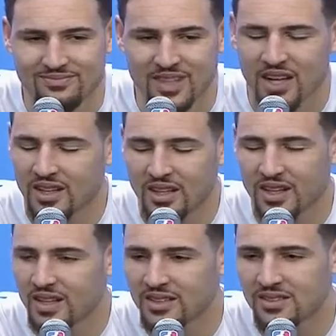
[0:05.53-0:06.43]
not gonna let
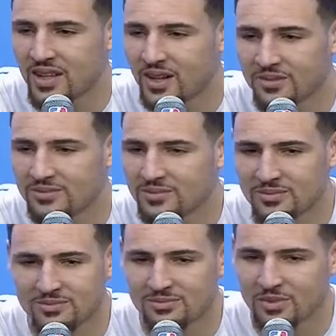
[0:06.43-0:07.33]
it get us down.
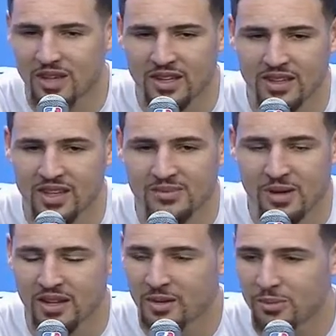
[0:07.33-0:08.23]
We had the next
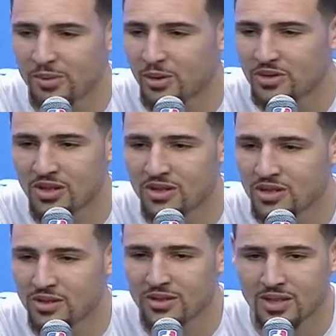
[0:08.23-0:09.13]
man up approach all
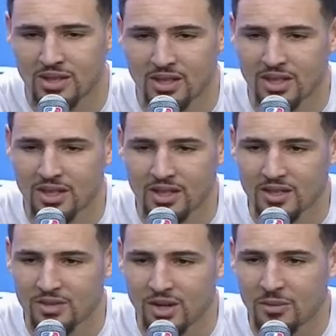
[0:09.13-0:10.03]
year.
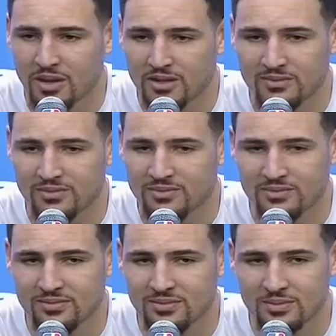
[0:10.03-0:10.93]
Draymond,
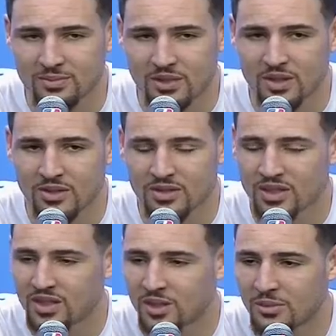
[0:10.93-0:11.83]
we know it's
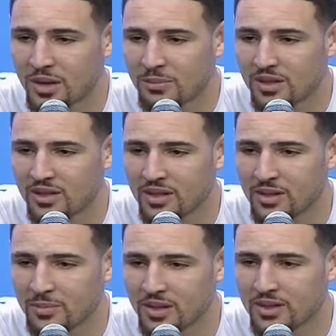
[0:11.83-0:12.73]
gonna kill him not being
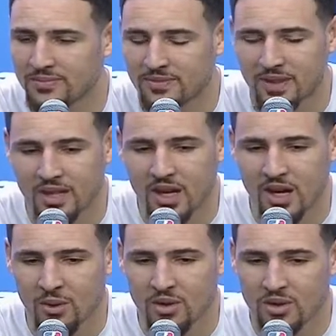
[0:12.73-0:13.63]
there, but
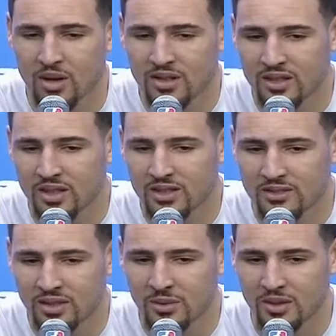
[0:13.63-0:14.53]
we're gonna go out
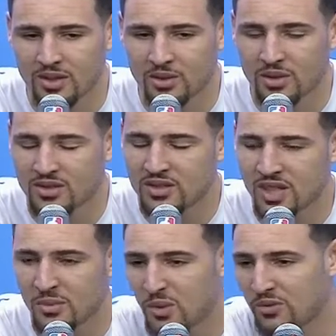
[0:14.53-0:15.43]
there and we're gonna do it as a
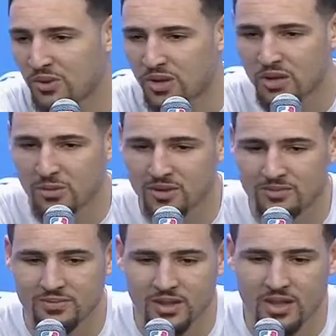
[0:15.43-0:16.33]
team and win for him
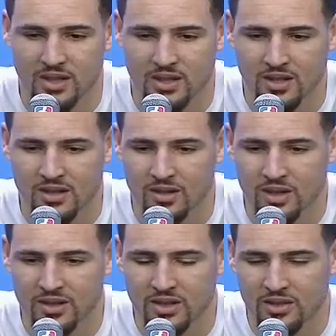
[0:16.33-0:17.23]
and
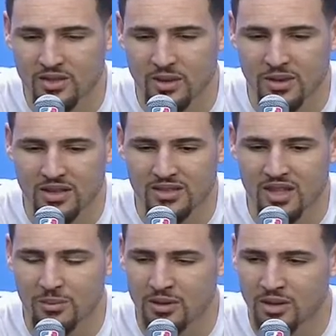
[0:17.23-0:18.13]
go out there and try and make a
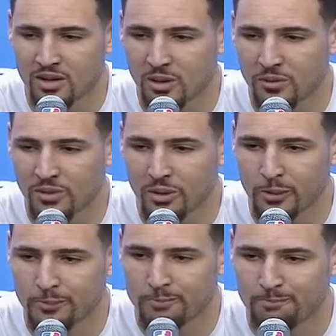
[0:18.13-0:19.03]
statement on our home
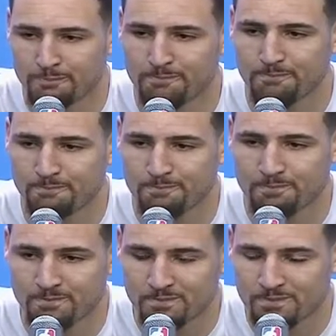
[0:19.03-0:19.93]
floor.
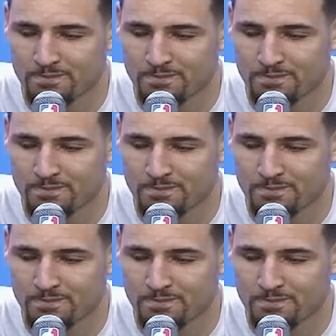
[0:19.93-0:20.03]
He's